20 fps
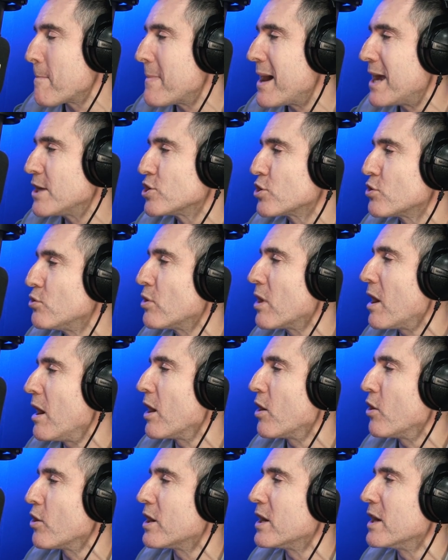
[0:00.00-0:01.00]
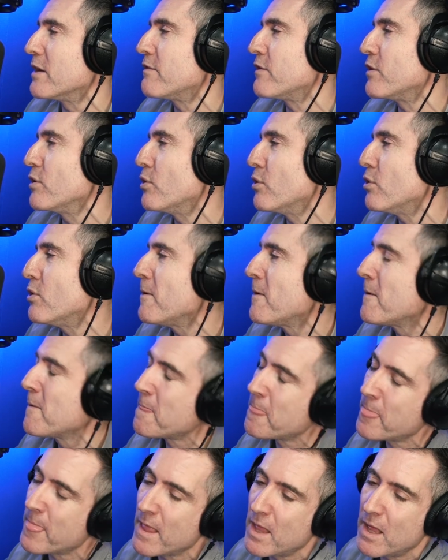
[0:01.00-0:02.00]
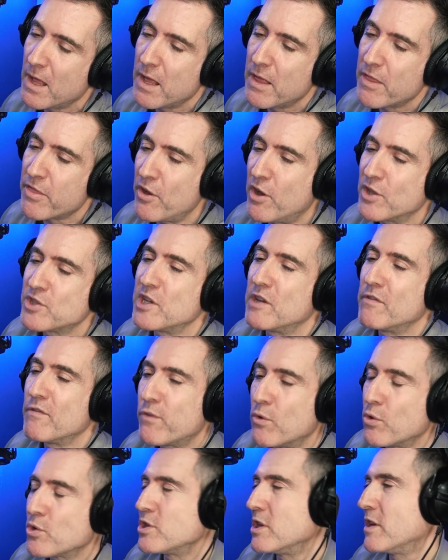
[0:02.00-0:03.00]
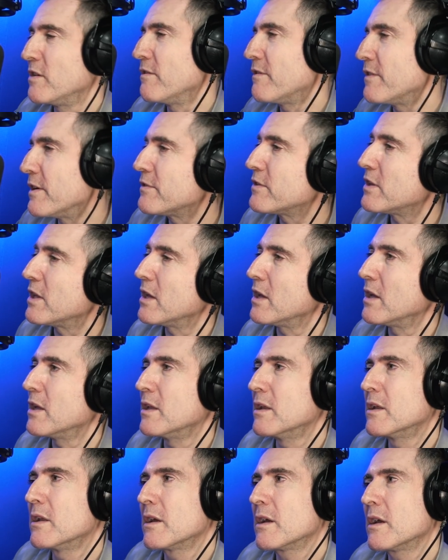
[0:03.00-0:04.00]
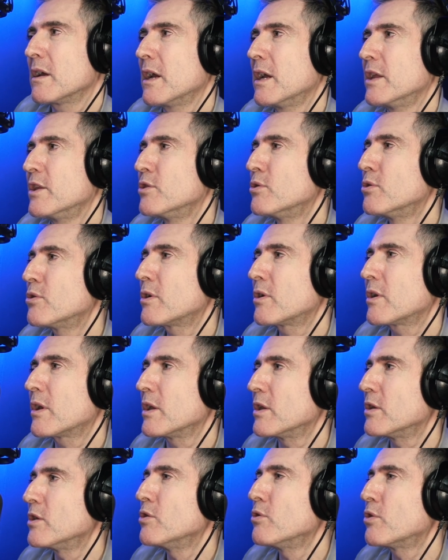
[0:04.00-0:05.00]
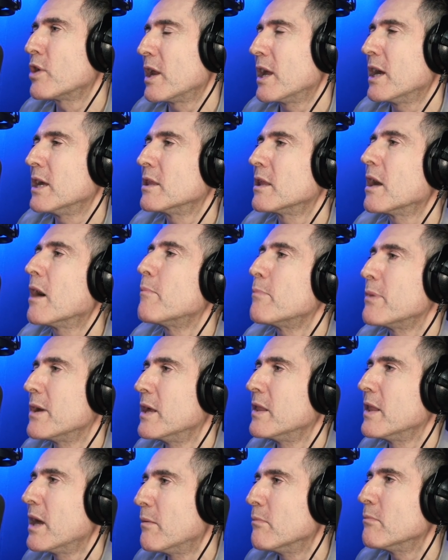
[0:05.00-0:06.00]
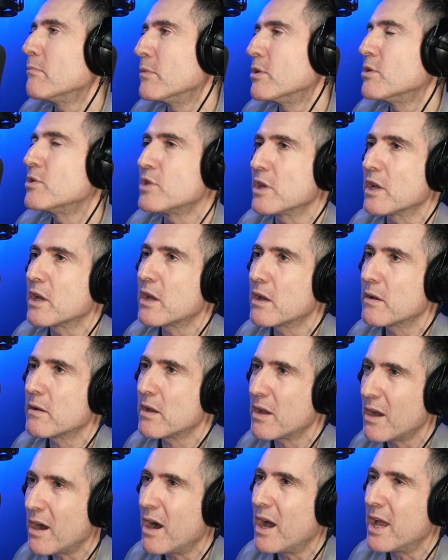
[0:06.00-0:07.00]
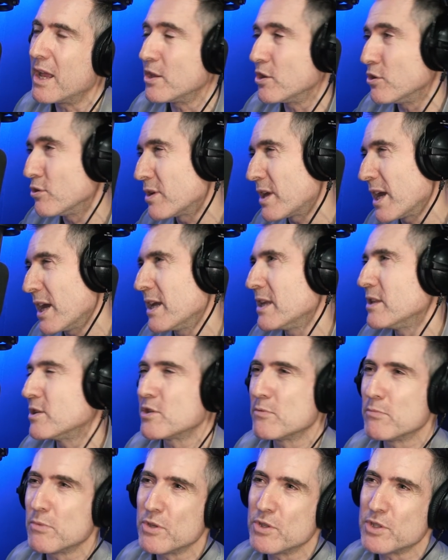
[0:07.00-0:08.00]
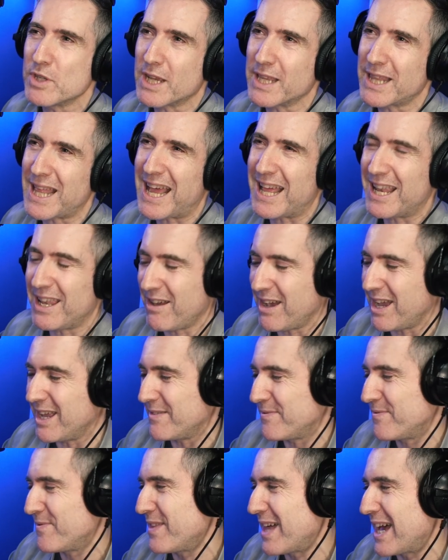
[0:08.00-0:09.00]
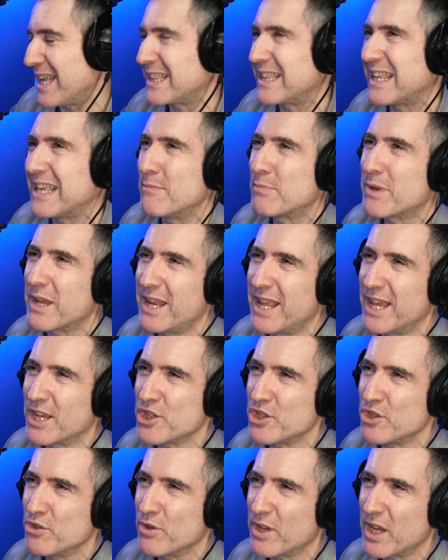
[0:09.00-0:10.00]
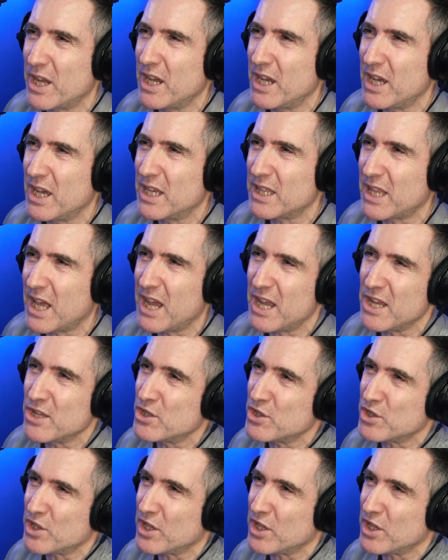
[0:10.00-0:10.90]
magical going on. And if you're 13, 14, 15, and you're going to end up being that music guy, and you get into music at that, like, that deep connection you get at that age, it's